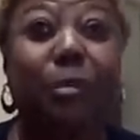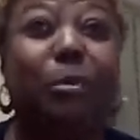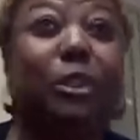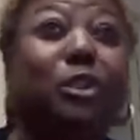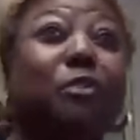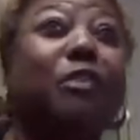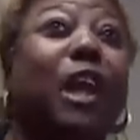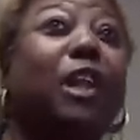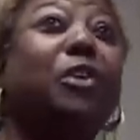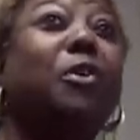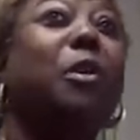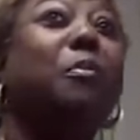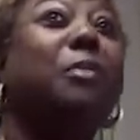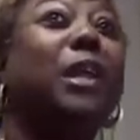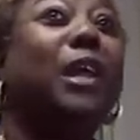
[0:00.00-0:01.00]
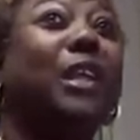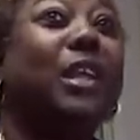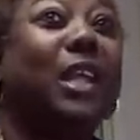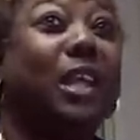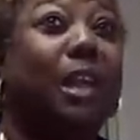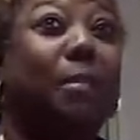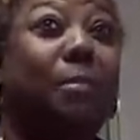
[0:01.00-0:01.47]
But okay. you got to go up there
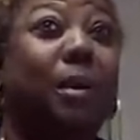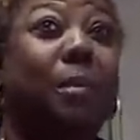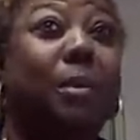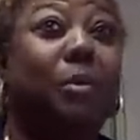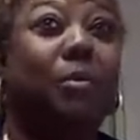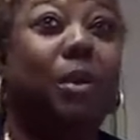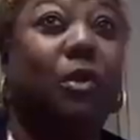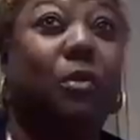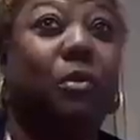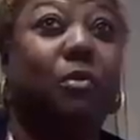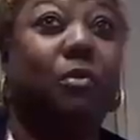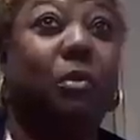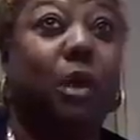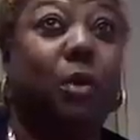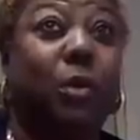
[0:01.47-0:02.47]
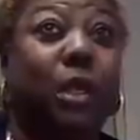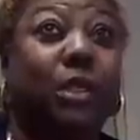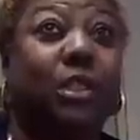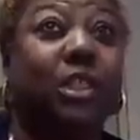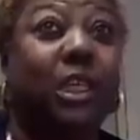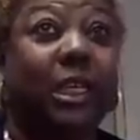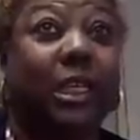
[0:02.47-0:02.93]
and get that public requ-
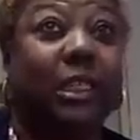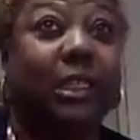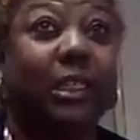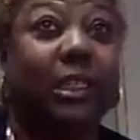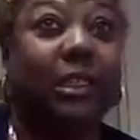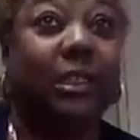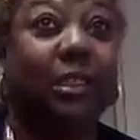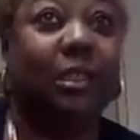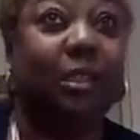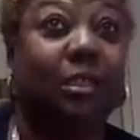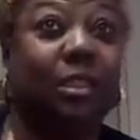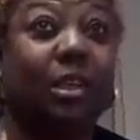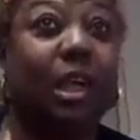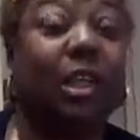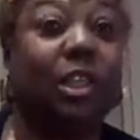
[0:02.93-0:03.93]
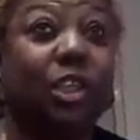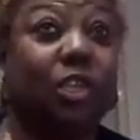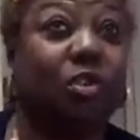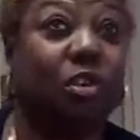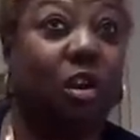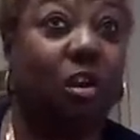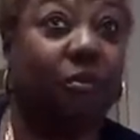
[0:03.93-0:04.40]
request done. Okay. To our
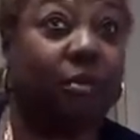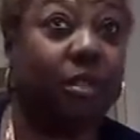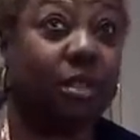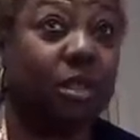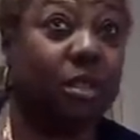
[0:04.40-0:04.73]
district office.